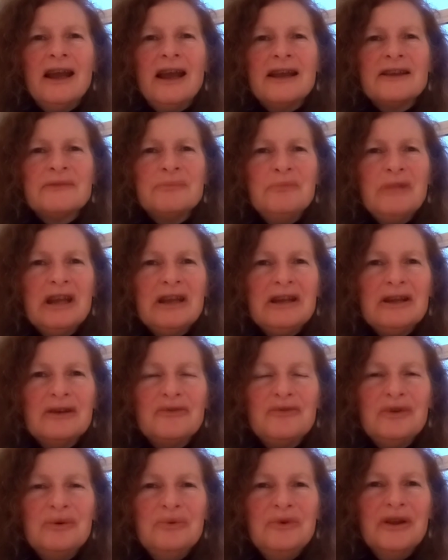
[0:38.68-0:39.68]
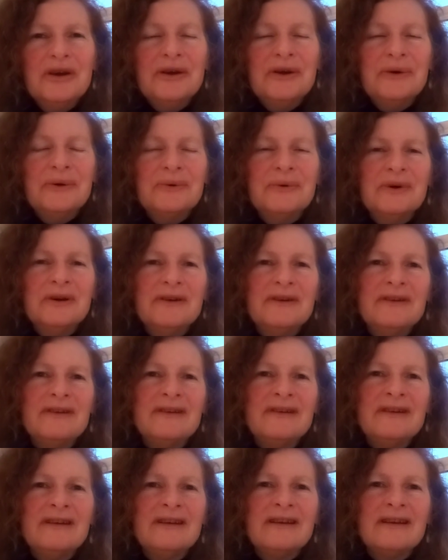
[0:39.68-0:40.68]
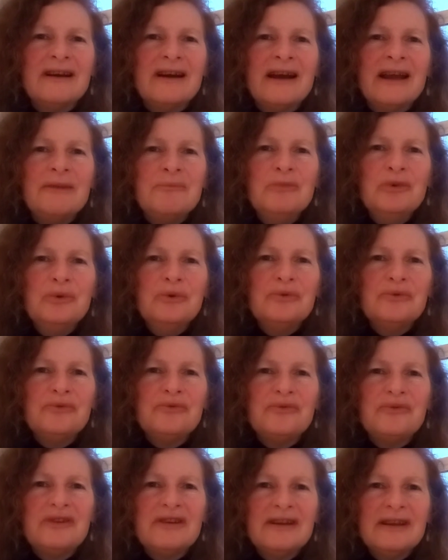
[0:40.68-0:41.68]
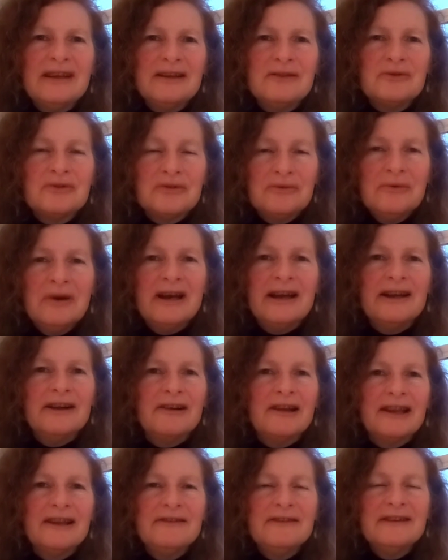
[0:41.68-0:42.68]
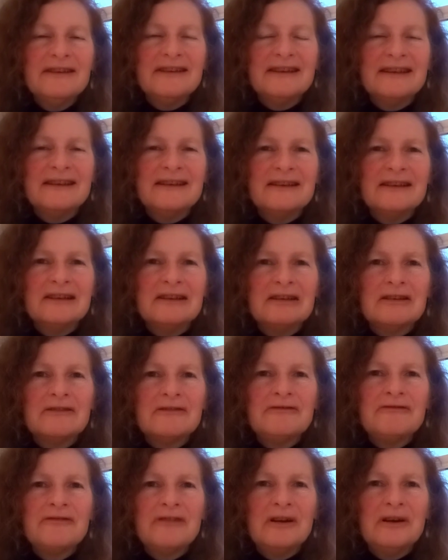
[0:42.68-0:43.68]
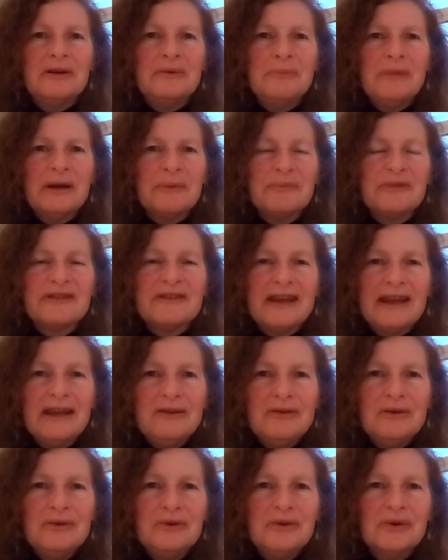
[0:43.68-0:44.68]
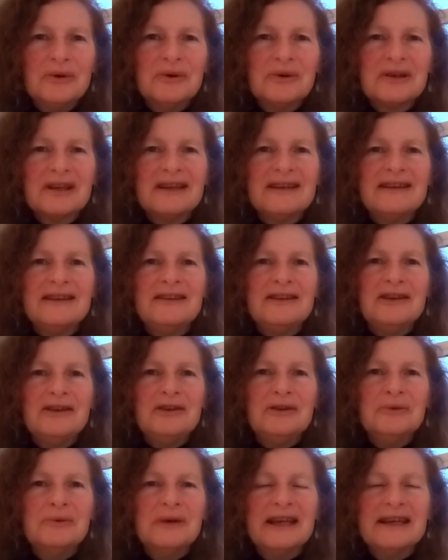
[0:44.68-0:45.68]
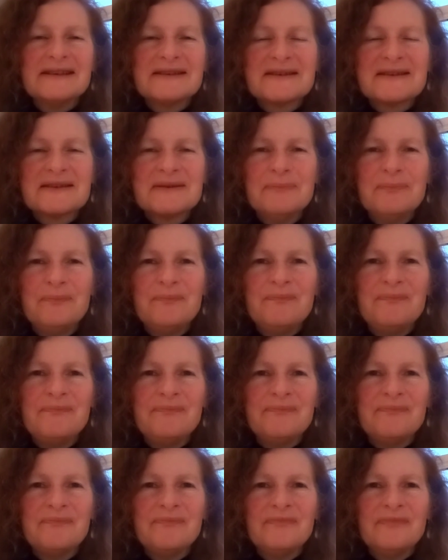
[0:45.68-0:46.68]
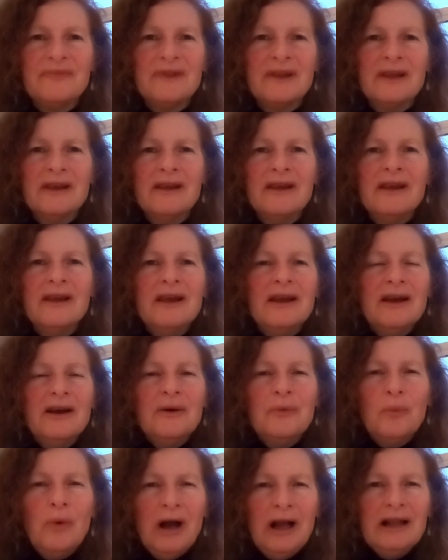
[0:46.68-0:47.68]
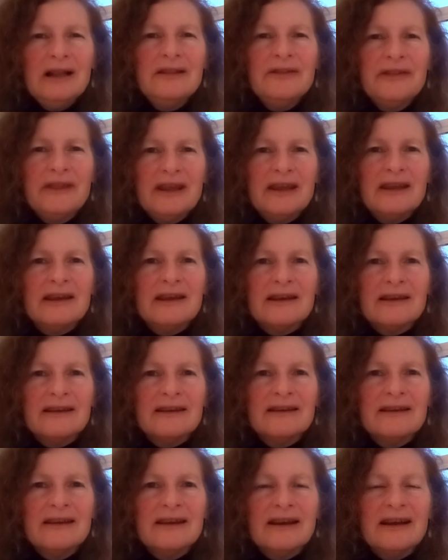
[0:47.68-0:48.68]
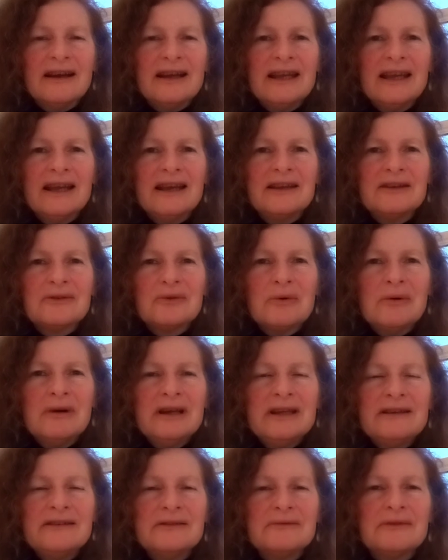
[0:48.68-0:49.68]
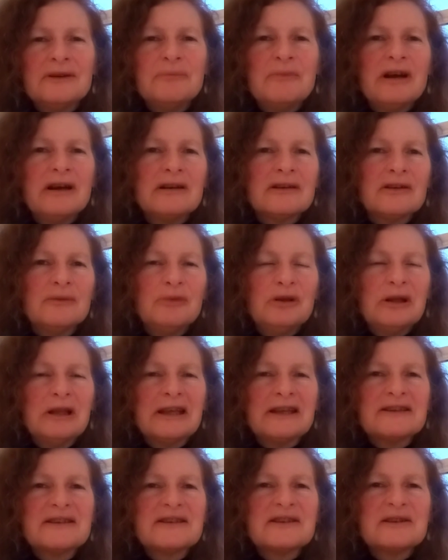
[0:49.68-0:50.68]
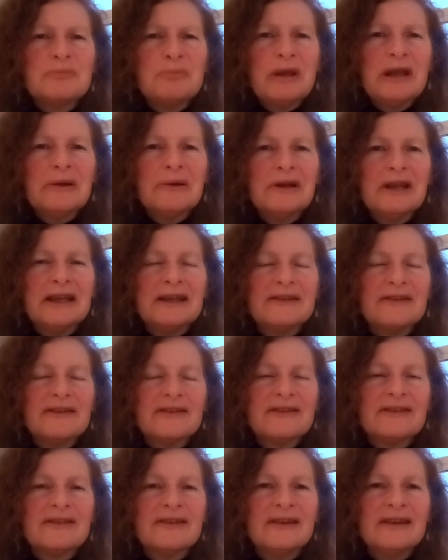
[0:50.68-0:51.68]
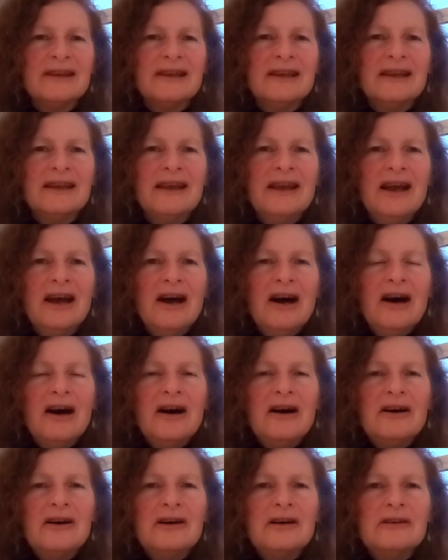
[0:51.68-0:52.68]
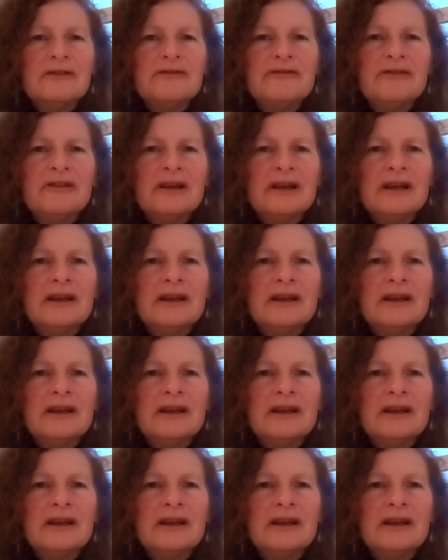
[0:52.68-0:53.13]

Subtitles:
As many of you know, I moved to Ireland from upstate New York in the US. While there, I had quite a remarkable experience of